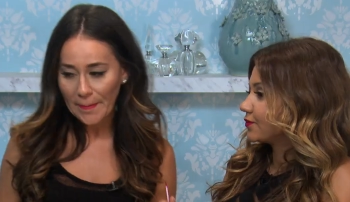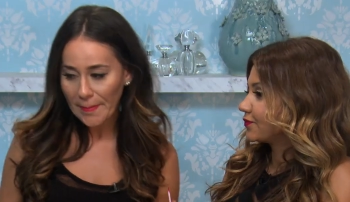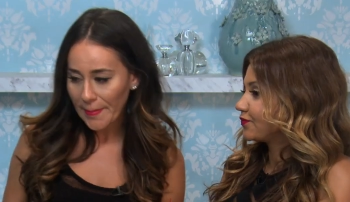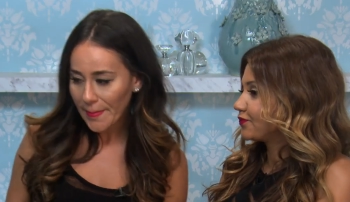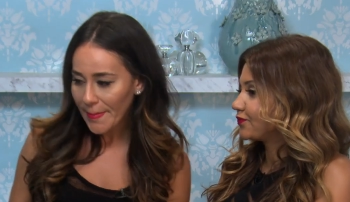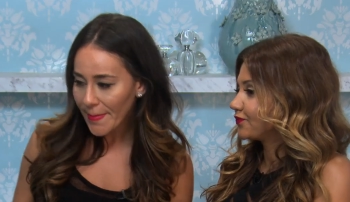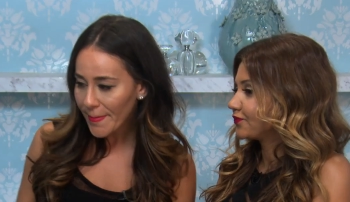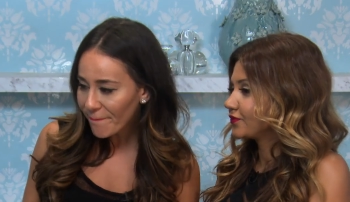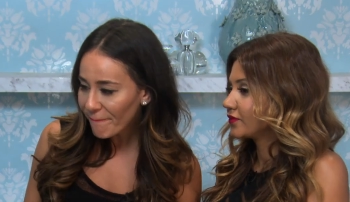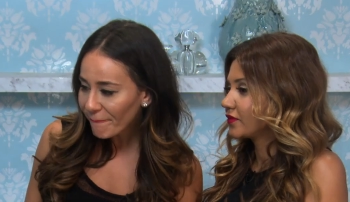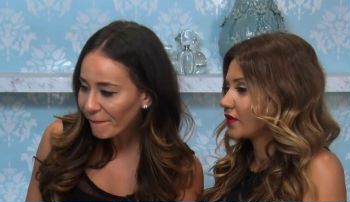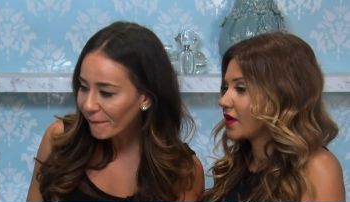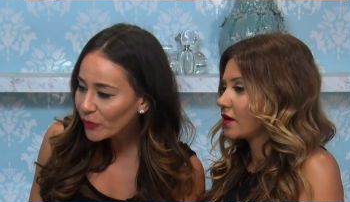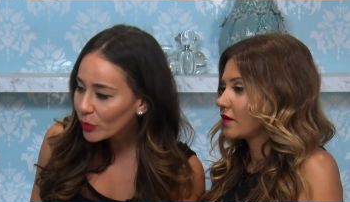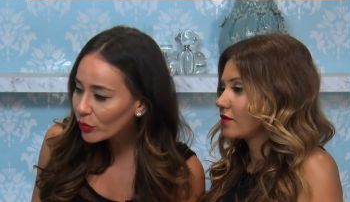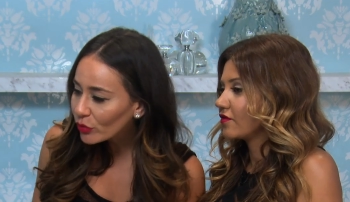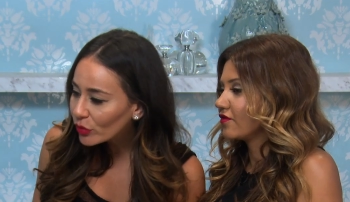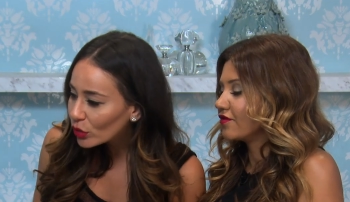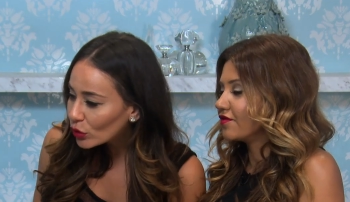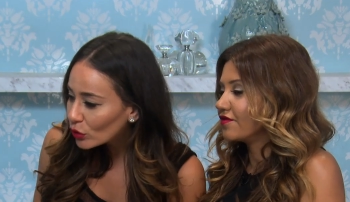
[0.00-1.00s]
Speaker 1: Mm.
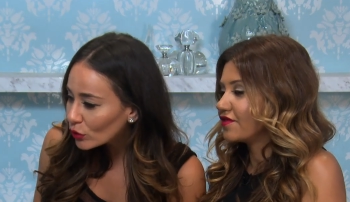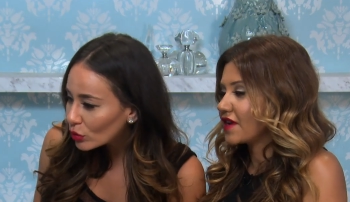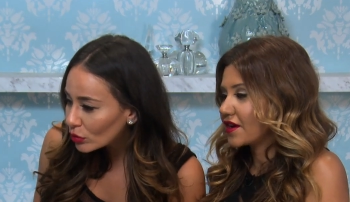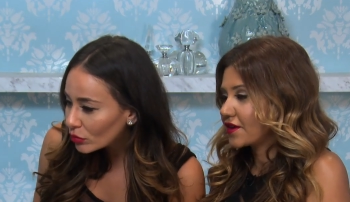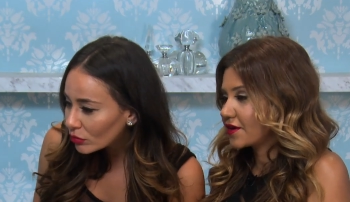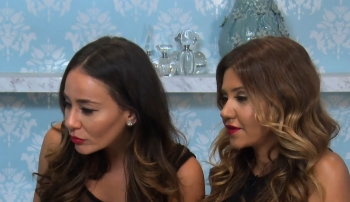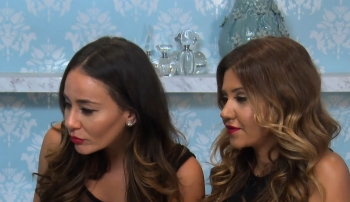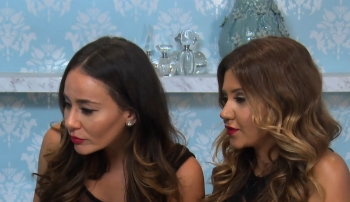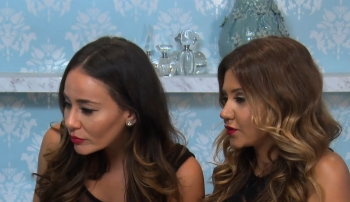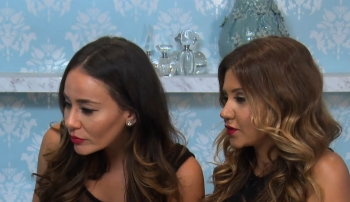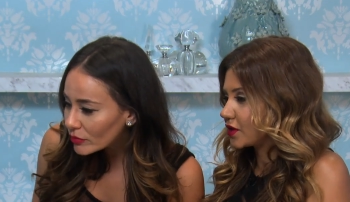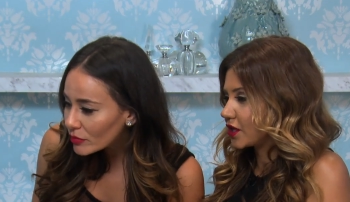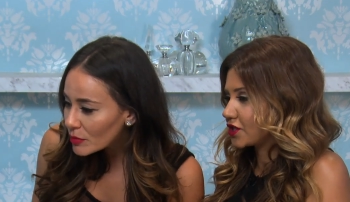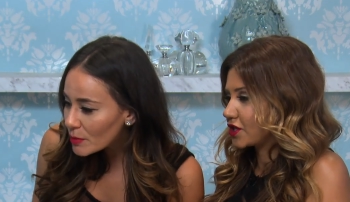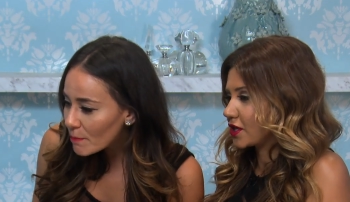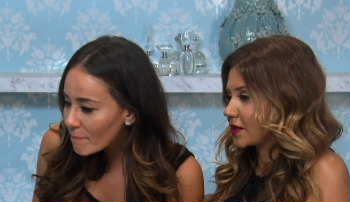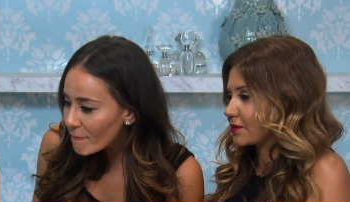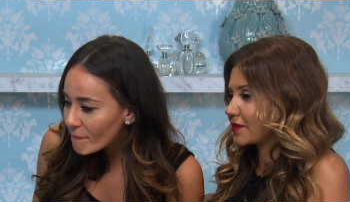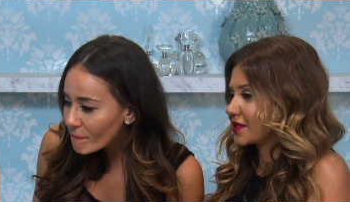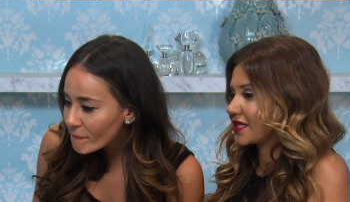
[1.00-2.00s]
Very few
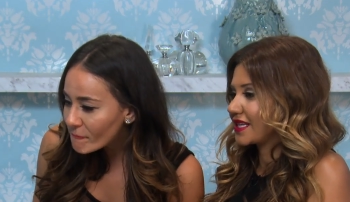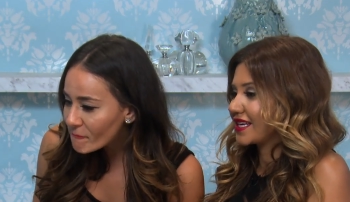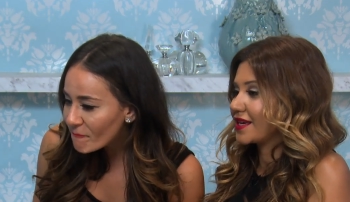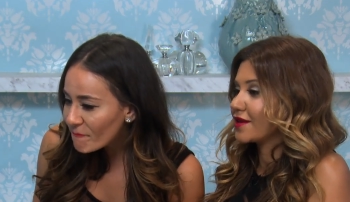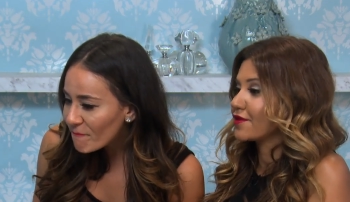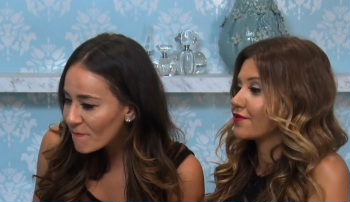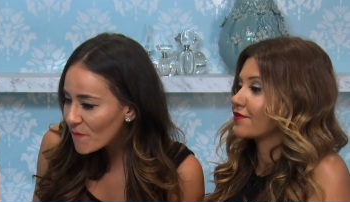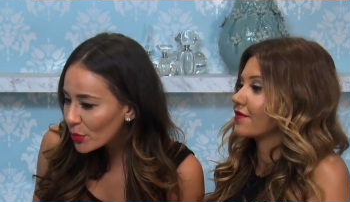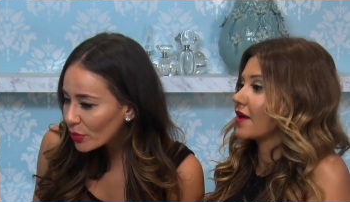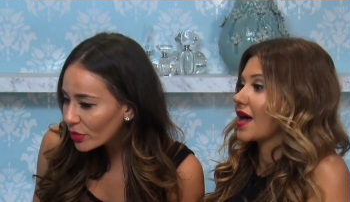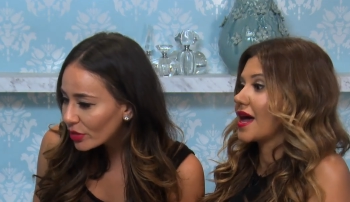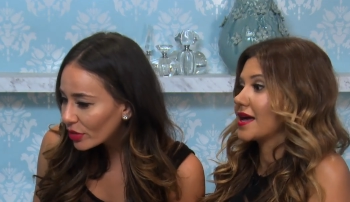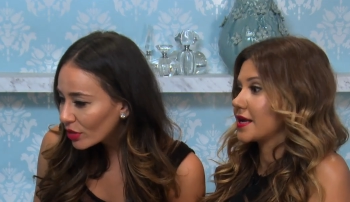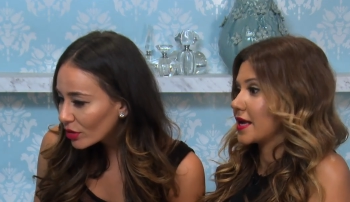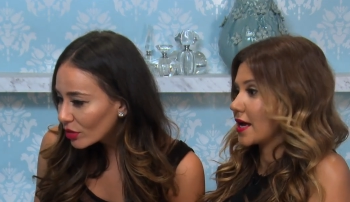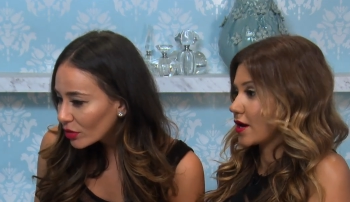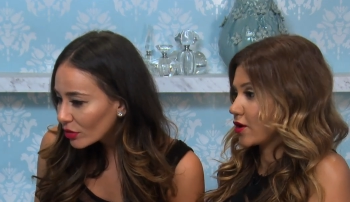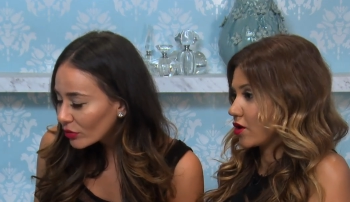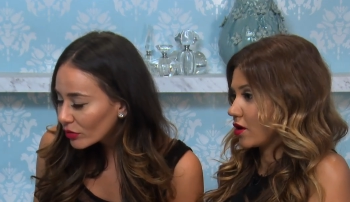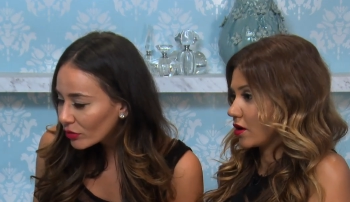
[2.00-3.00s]
touch-ups, if
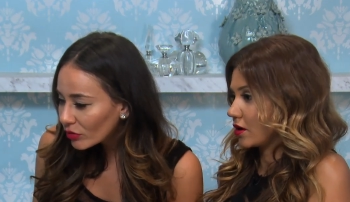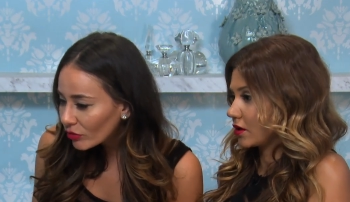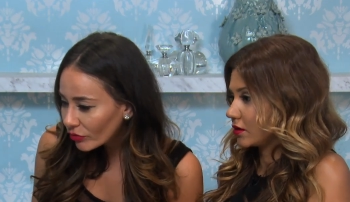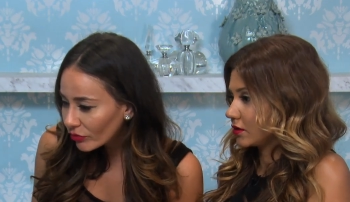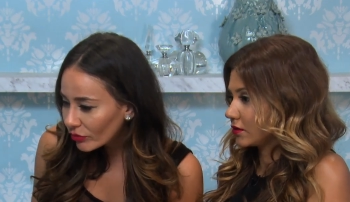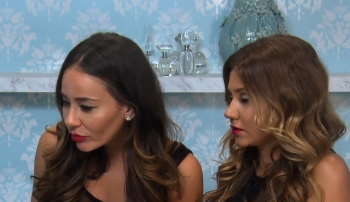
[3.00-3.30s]
any at all.